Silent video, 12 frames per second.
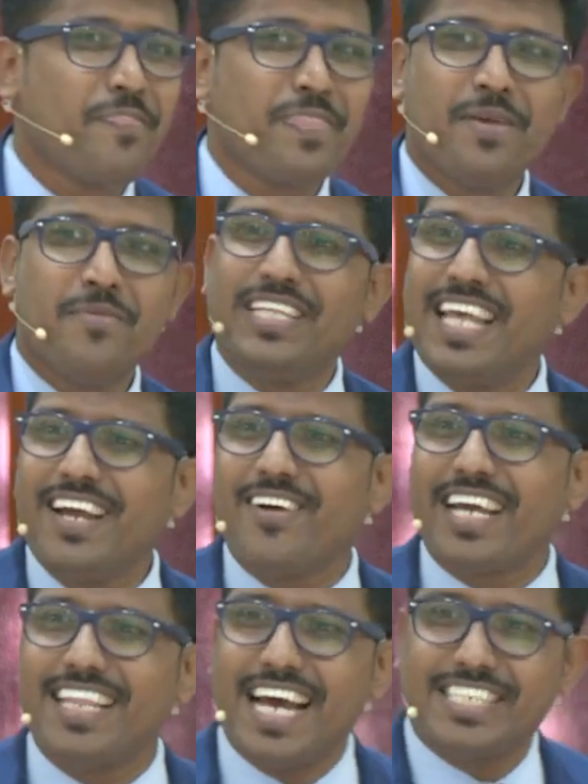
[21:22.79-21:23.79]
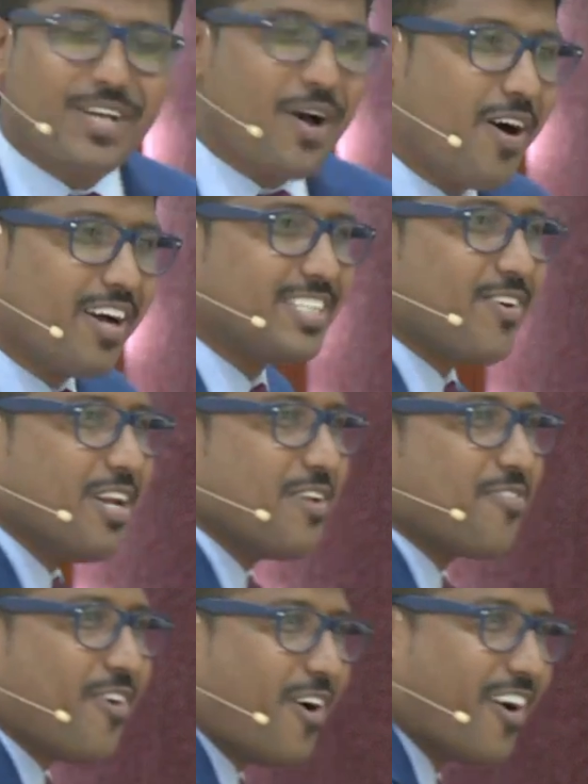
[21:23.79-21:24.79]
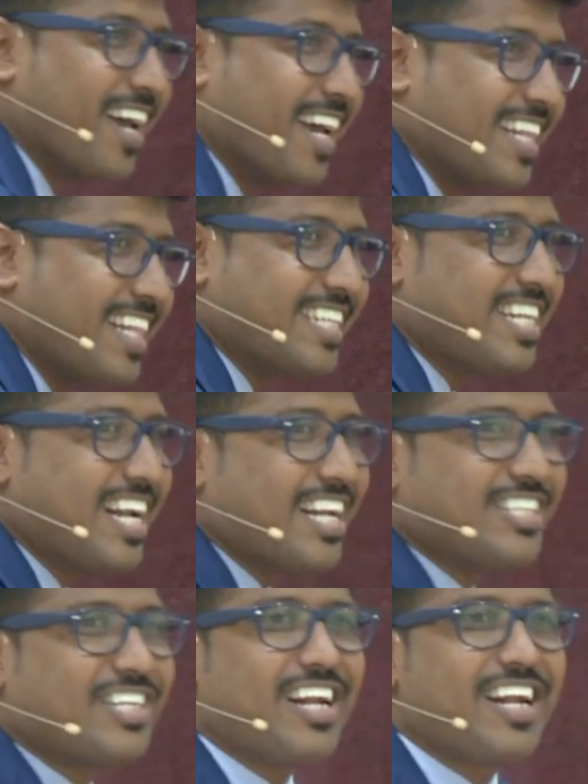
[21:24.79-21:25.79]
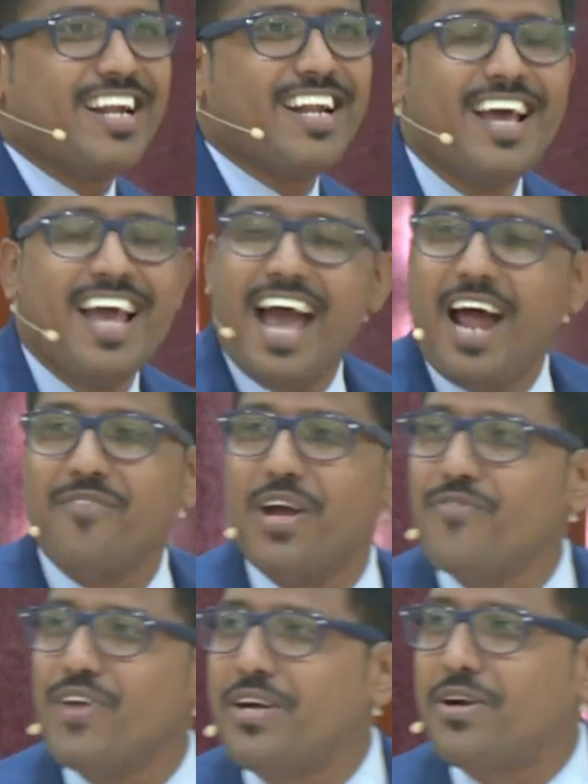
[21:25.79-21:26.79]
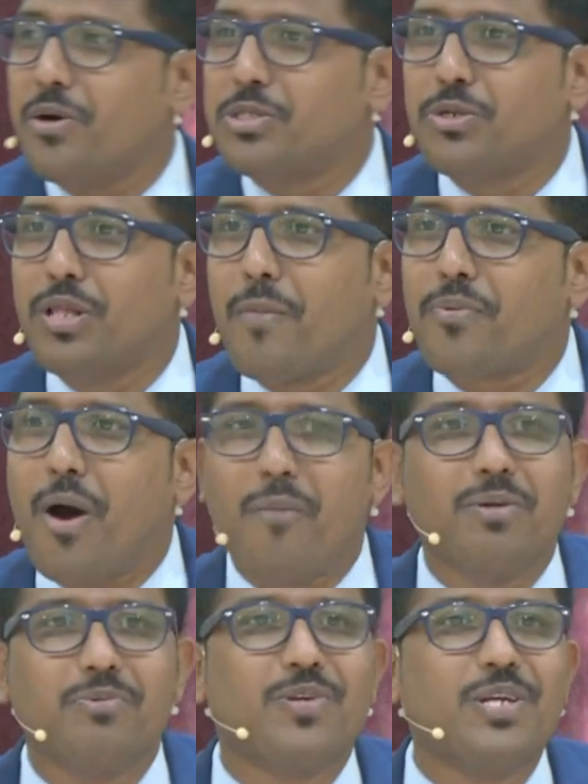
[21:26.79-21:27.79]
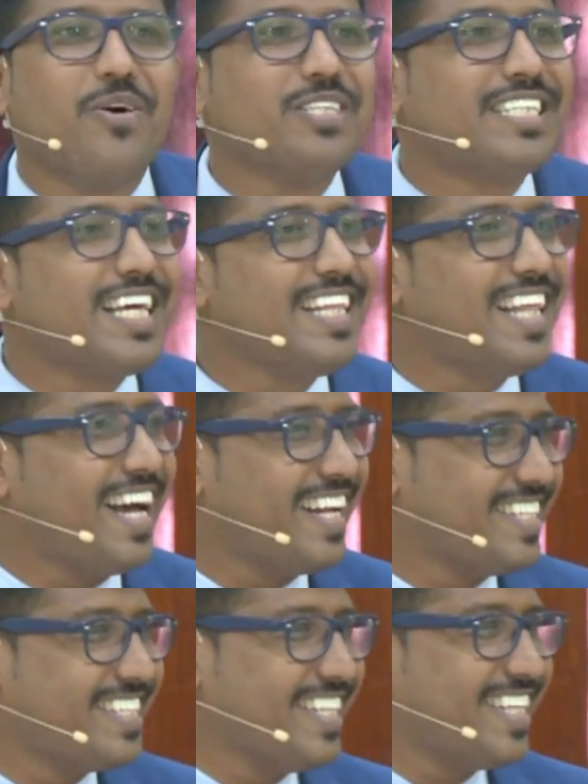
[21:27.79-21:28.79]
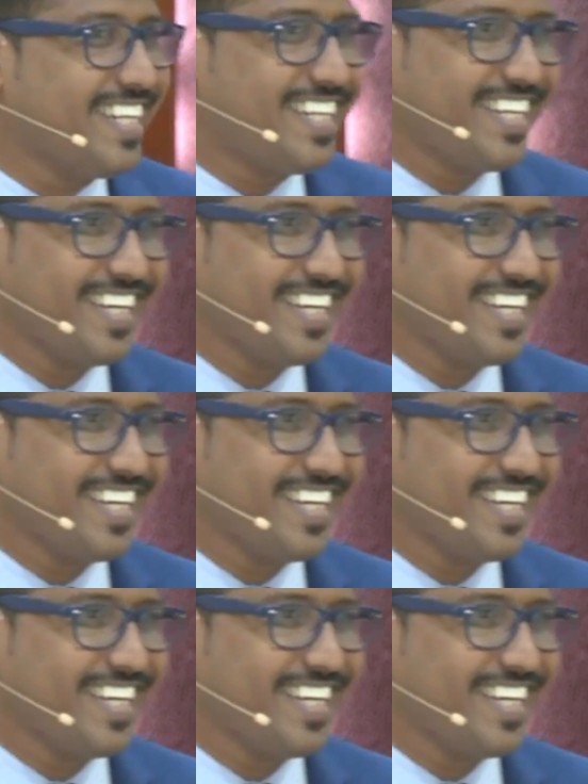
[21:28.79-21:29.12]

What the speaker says: We think, okay, that song is only for the little children. And when we go through the problems, we don't sing that, isn't it?